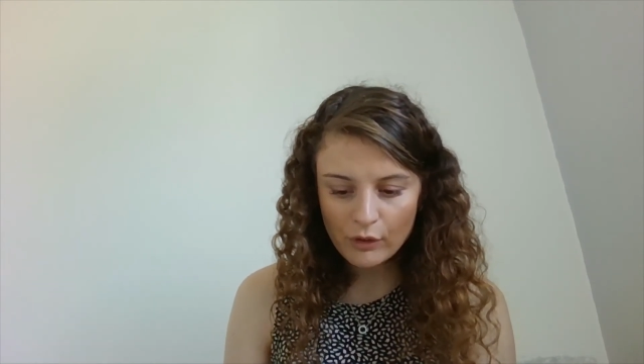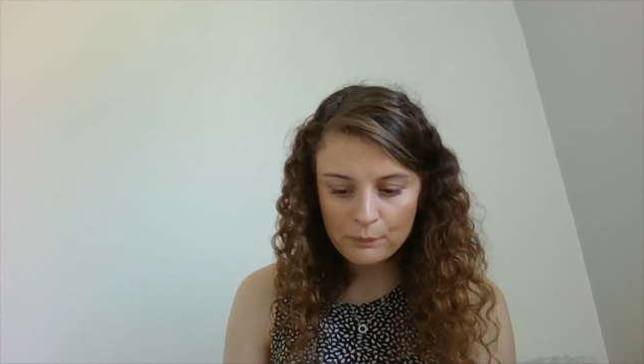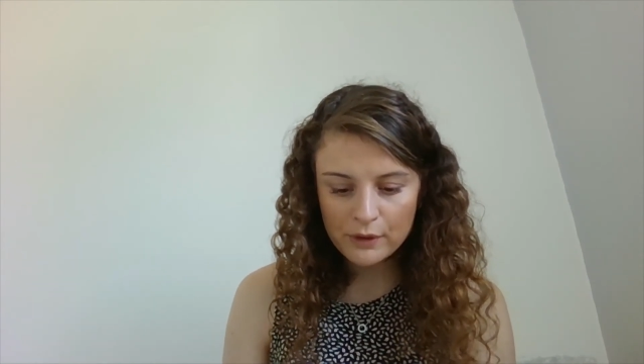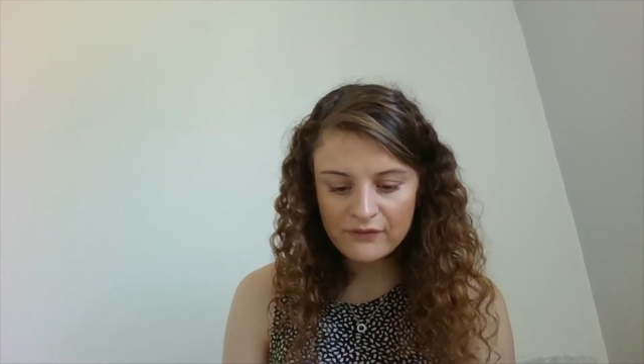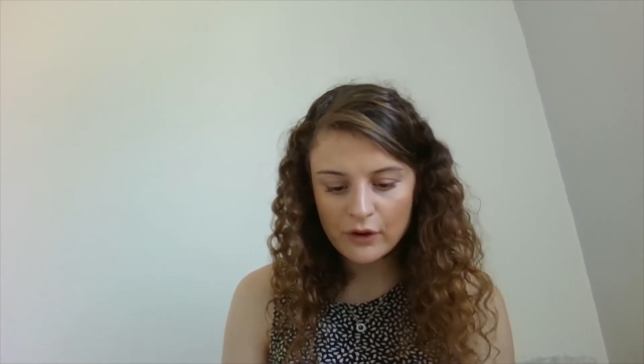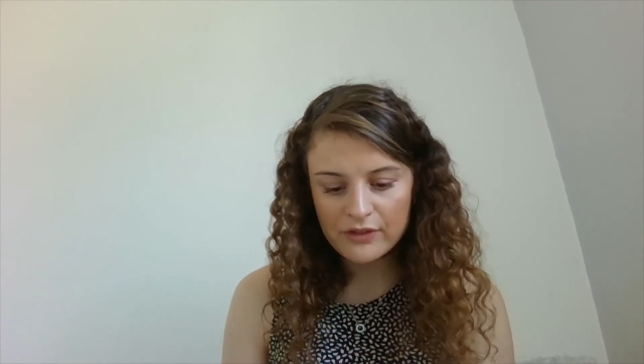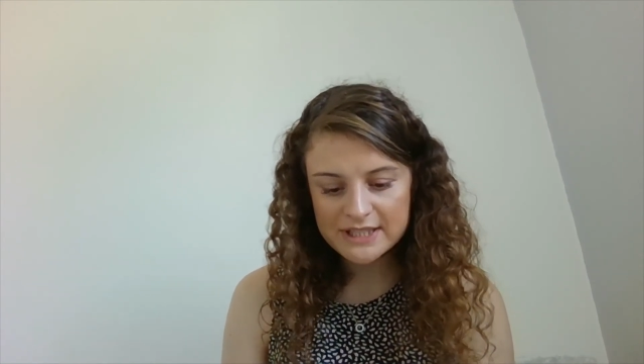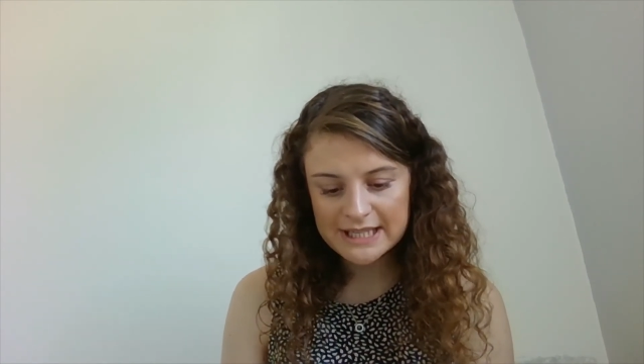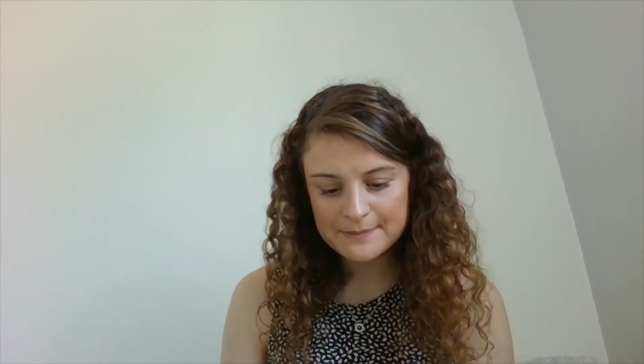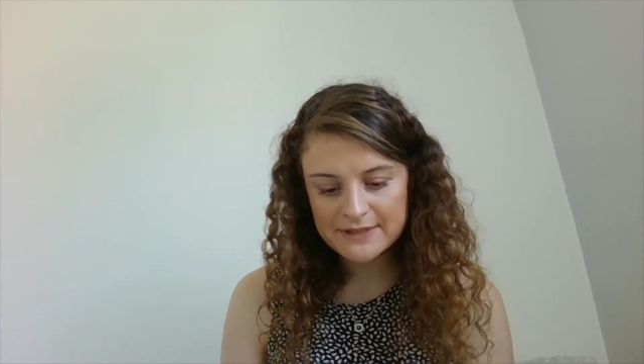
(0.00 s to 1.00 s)
Moving on the
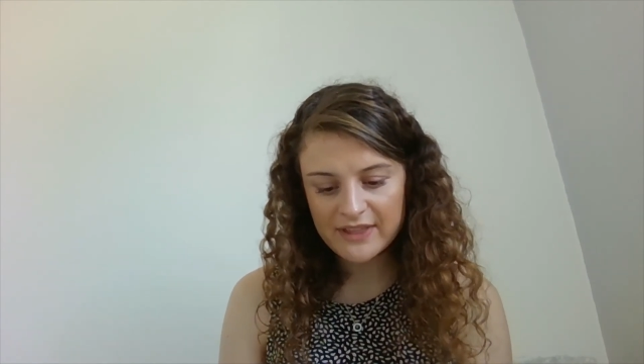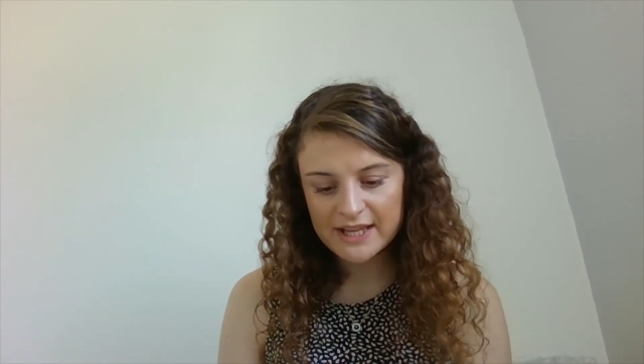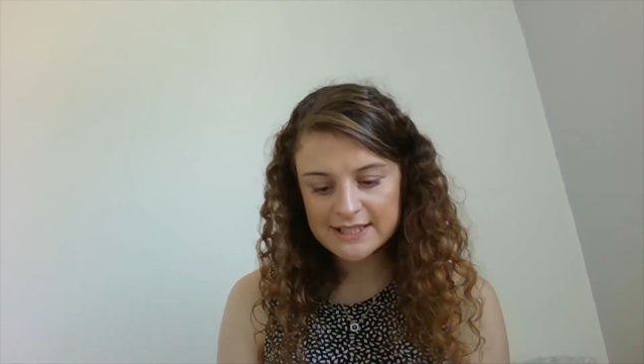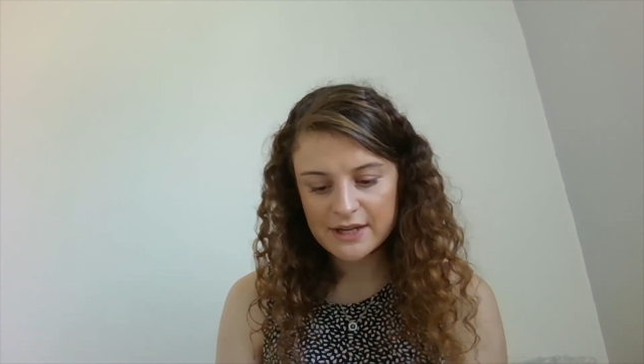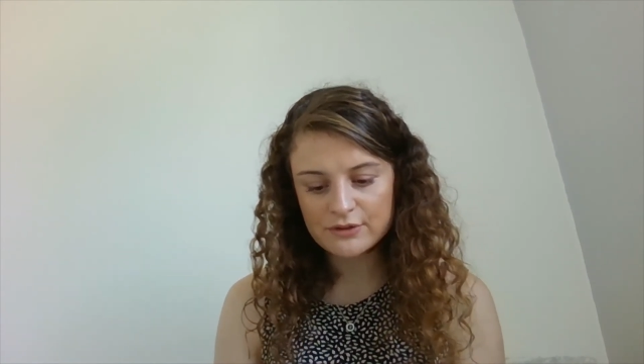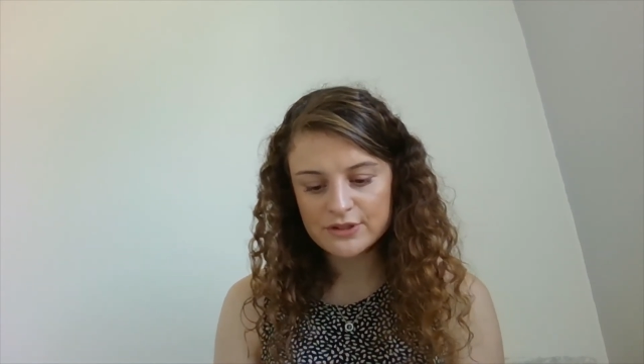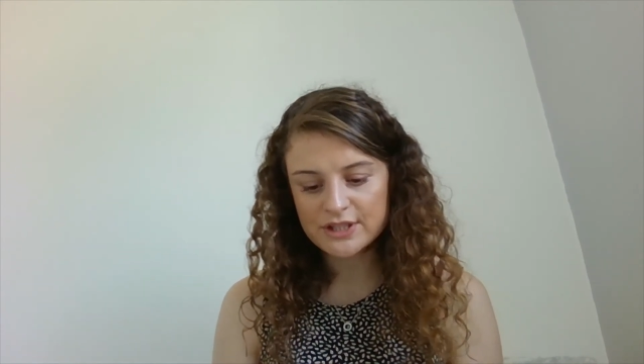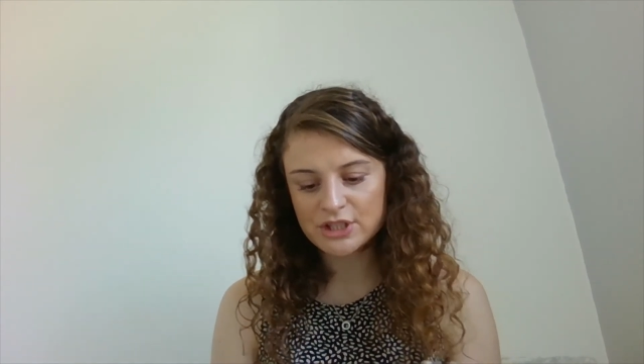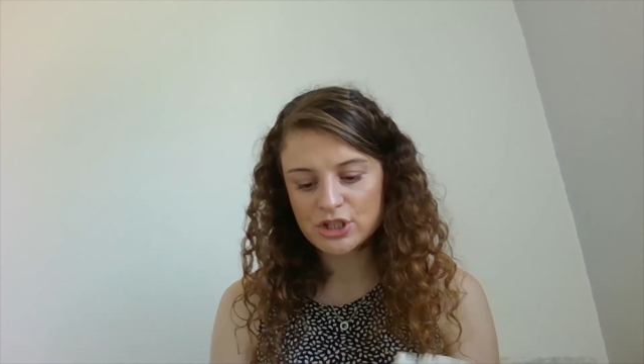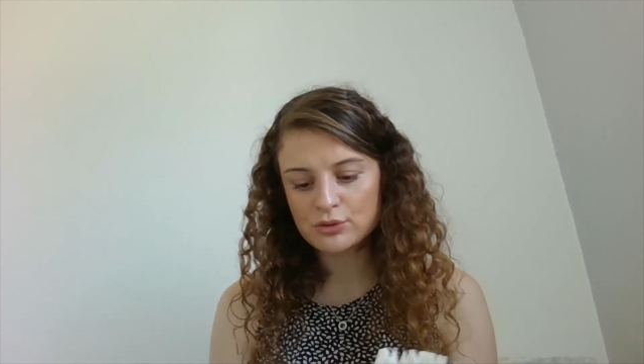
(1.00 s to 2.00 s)
tips of their toes,
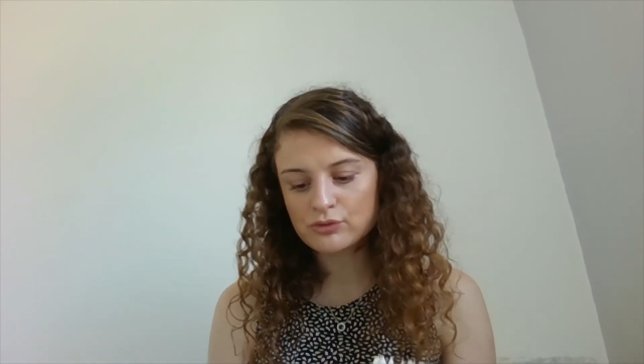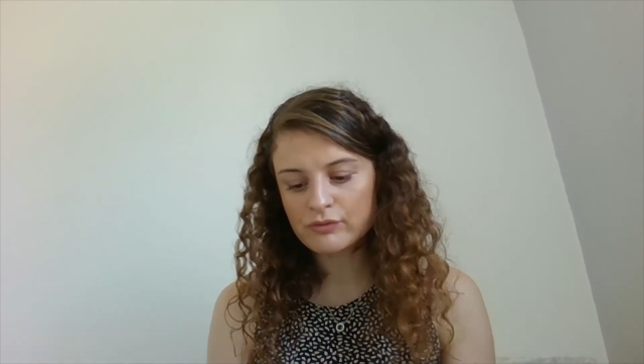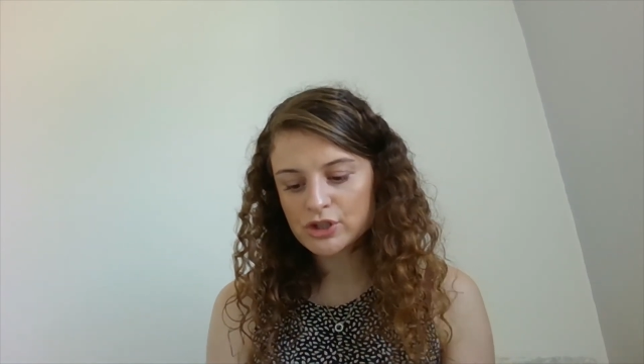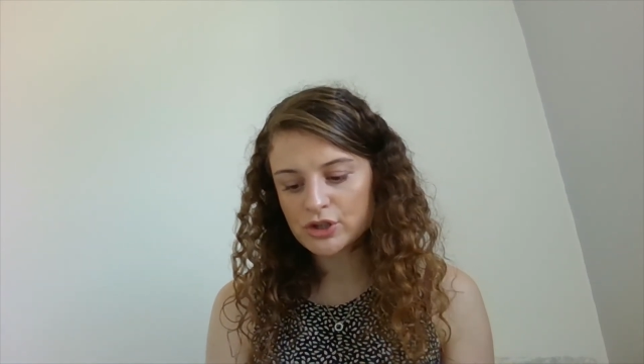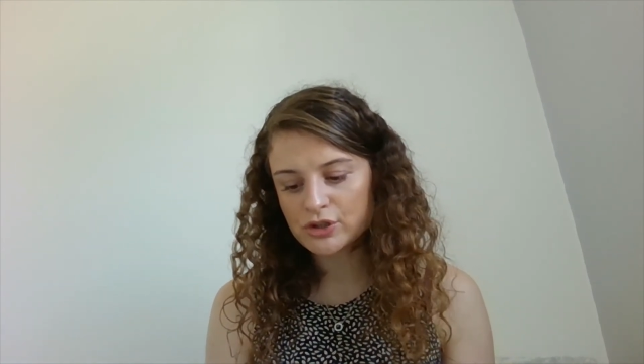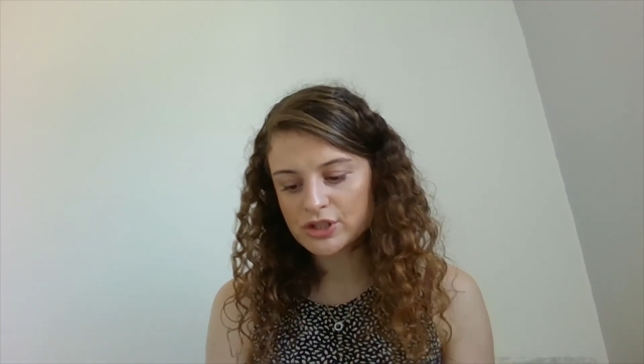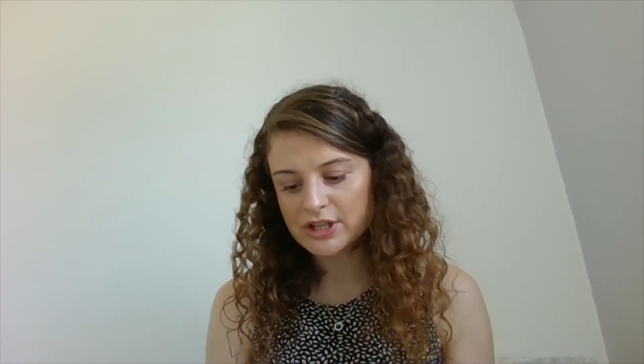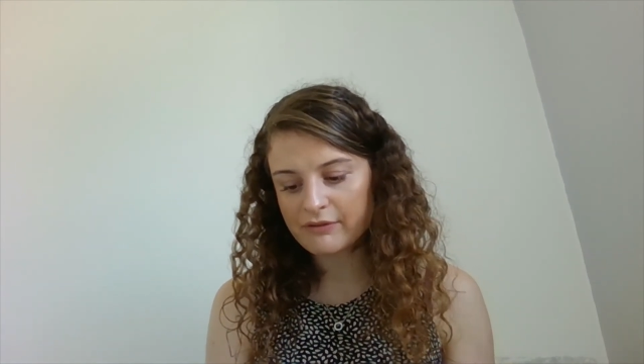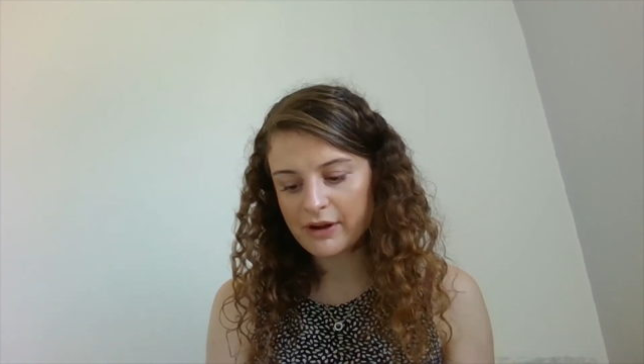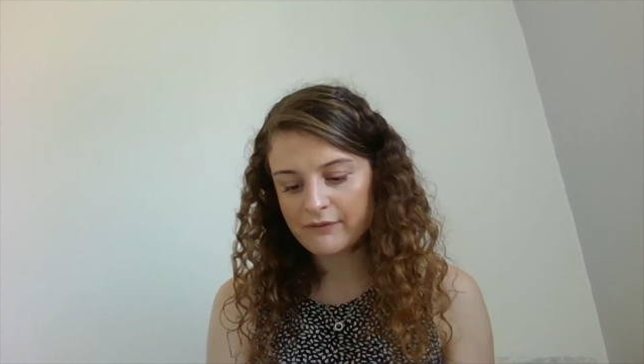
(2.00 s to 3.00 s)
the children returned to
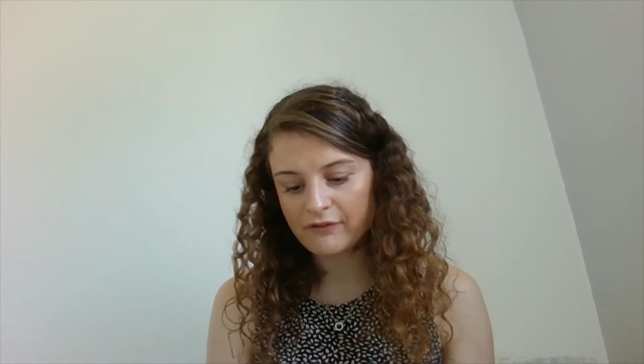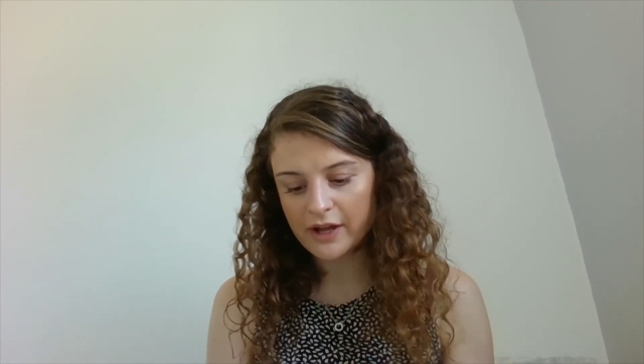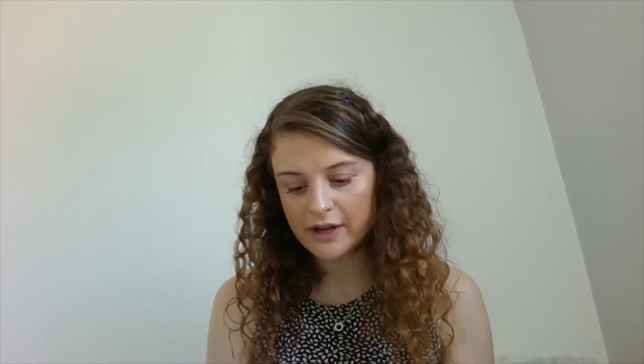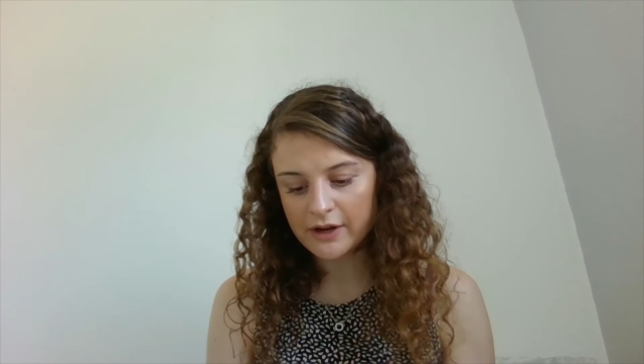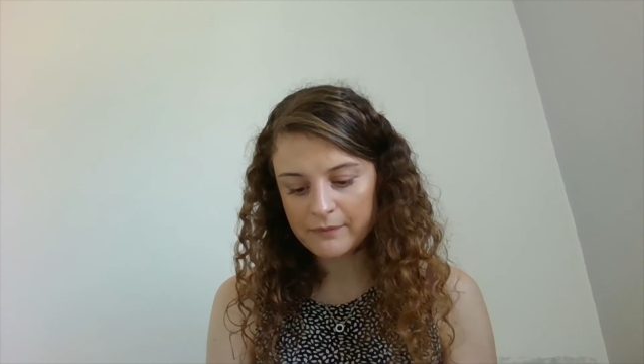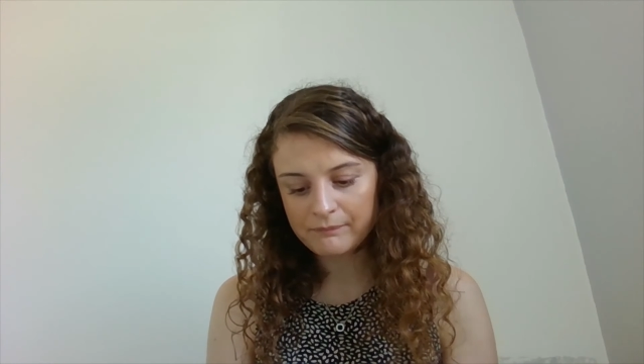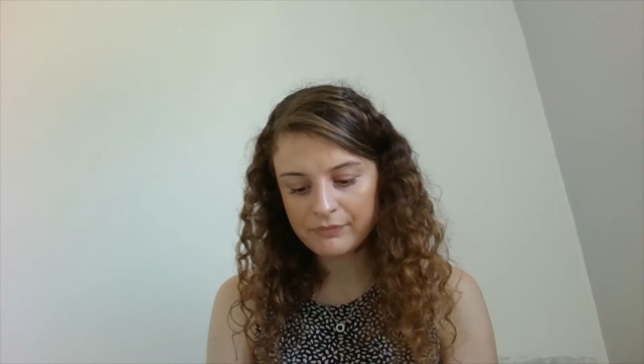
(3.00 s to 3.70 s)
their own fire.